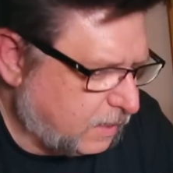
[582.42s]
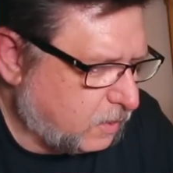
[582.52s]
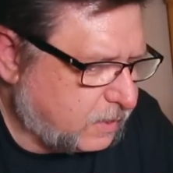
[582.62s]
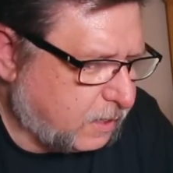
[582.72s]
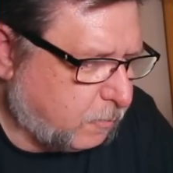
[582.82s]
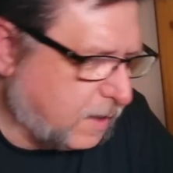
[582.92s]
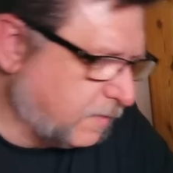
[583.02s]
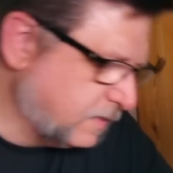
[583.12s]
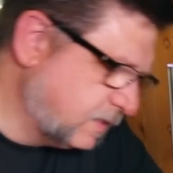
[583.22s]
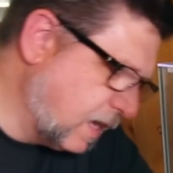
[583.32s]
you, looking around
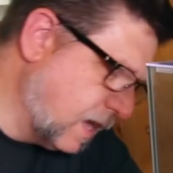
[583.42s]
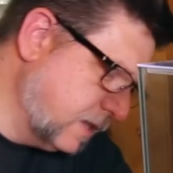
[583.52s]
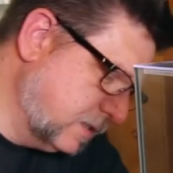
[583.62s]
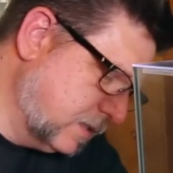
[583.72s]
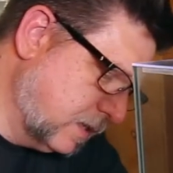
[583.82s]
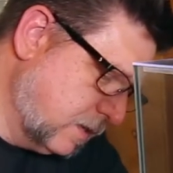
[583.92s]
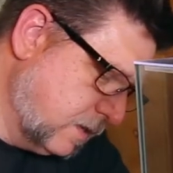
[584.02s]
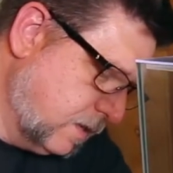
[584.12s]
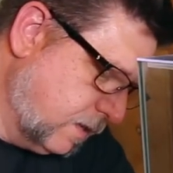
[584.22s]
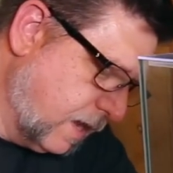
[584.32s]
the sides
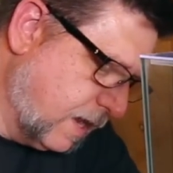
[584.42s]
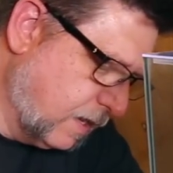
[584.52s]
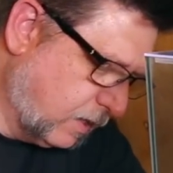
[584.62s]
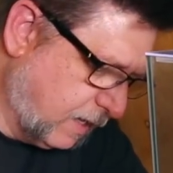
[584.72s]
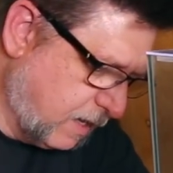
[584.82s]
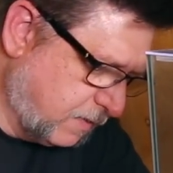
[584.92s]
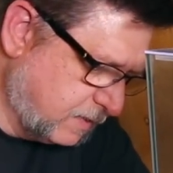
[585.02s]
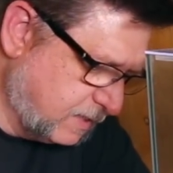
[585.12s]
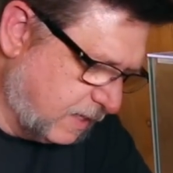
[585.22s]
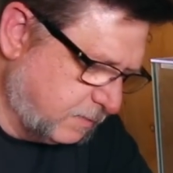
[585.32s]
and looking at the
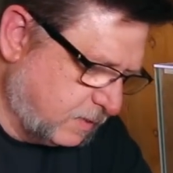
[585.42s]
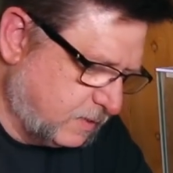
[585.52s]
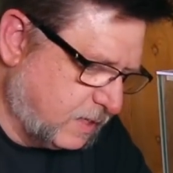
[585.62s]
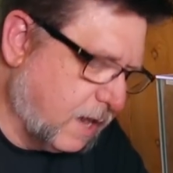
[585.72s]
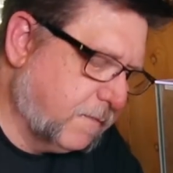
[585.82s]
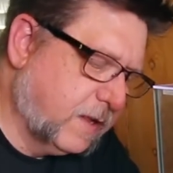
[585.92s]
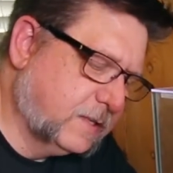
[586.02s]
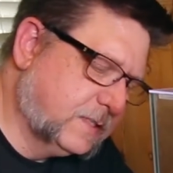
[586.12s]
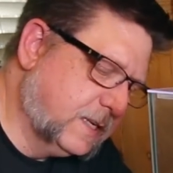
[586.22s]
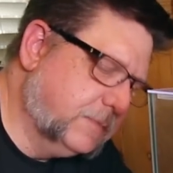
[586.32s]
seams and stuff,
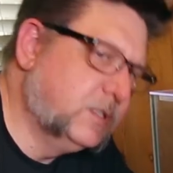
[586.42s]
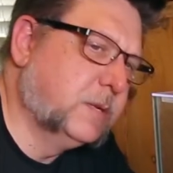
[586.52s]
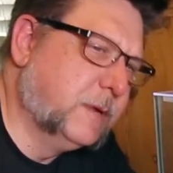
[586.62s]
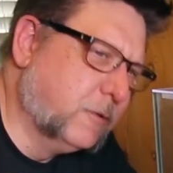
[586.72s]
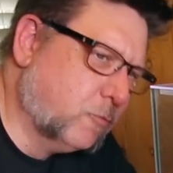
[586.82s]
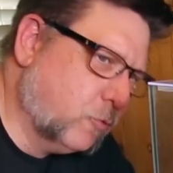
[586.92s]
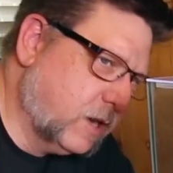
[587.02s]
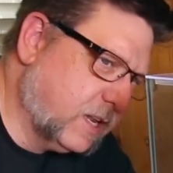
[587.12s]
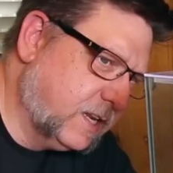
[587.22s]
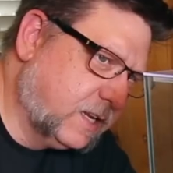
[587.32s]
it seems to be
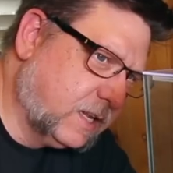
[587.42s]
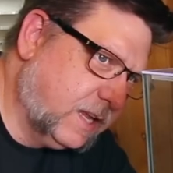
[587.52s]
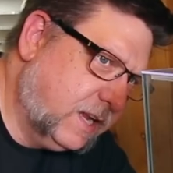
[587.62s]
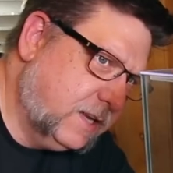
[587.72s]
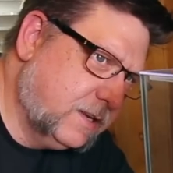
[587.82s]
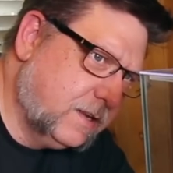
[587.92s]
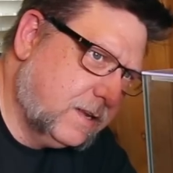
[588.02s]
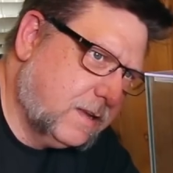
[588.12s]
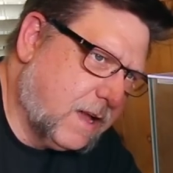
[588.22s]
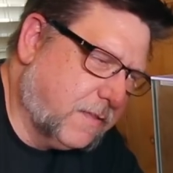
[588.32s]
really clean.
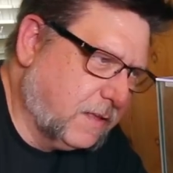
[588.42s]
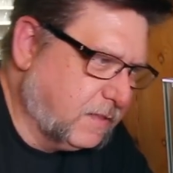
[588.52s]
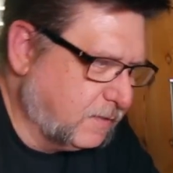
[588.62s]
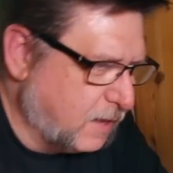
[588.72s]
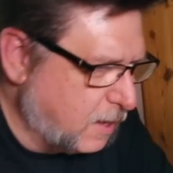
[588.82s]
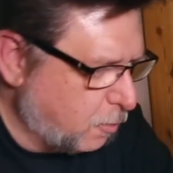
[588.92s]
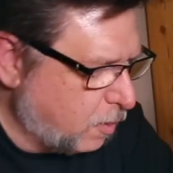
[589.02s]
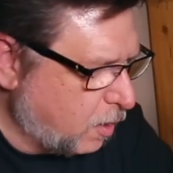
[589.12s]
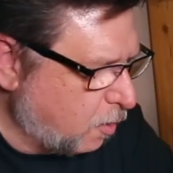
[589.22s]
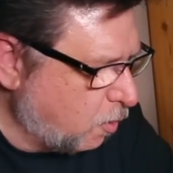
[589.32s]
I think they've done
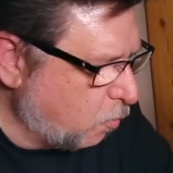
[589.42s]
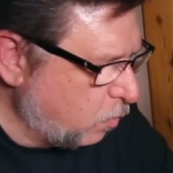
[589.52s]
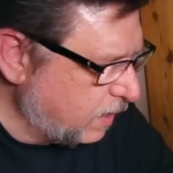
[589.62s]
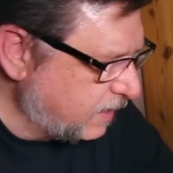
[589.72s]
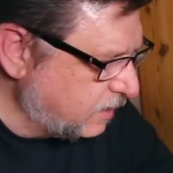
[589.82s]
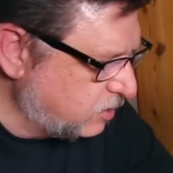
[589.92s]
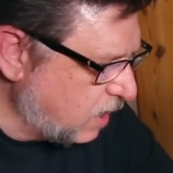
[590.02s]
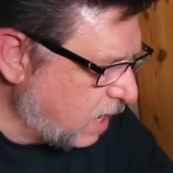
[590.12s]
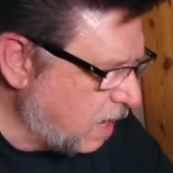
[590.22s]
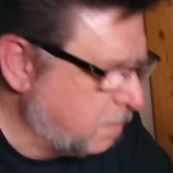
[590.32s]
a really good
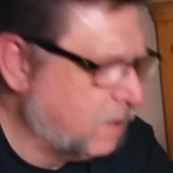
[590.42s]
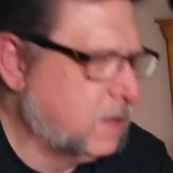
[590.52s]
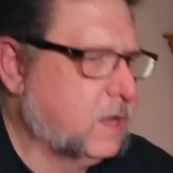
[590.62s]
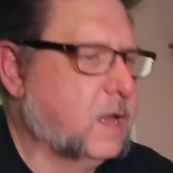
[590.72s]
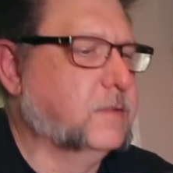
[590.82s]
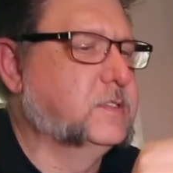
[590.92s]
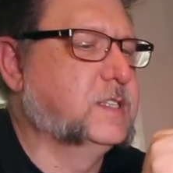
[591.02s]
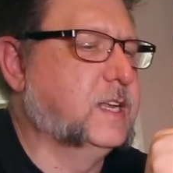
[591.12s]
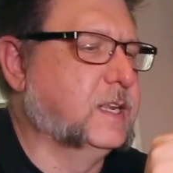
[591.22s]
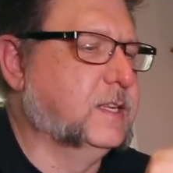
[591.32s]
job of
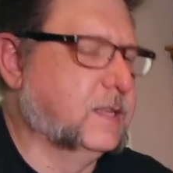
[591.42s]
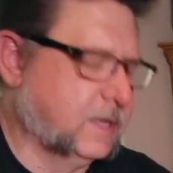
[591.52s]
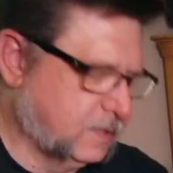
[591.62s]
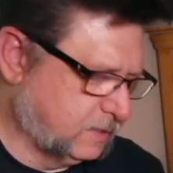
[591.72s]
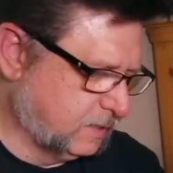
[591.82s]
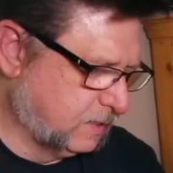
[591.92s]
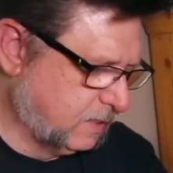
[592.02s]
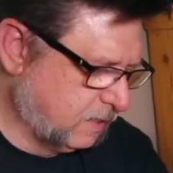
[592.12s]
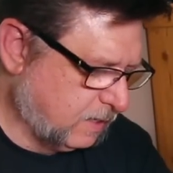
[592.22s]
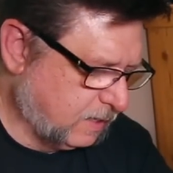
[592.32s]
sealing this.
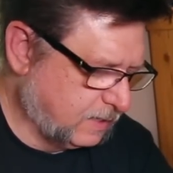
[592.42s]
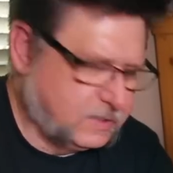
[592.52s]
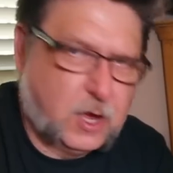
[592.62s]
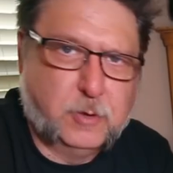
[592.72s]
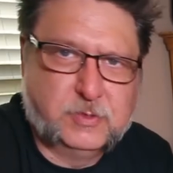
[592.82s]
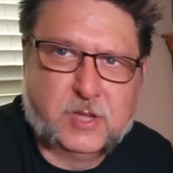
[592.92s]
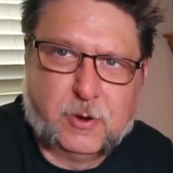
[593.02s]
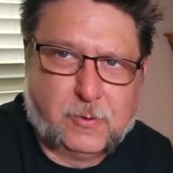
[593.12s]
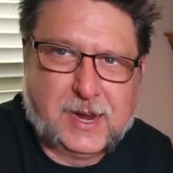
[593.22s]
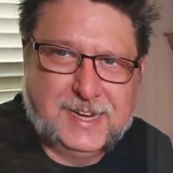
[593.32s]
Let's hope so,
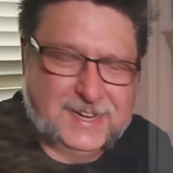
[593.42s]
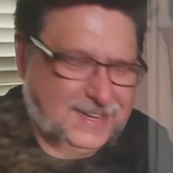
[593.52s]
right?